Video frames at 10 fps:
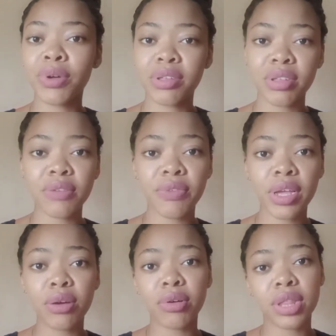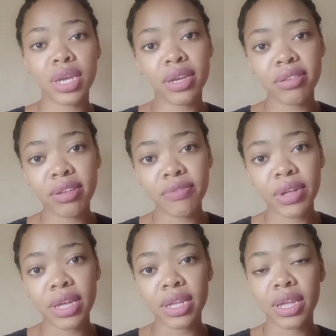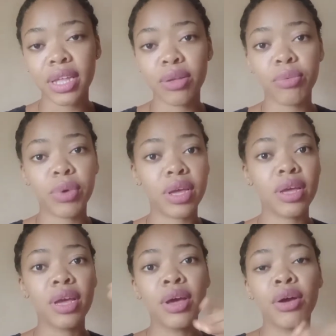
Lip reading: positively or negatively in any way?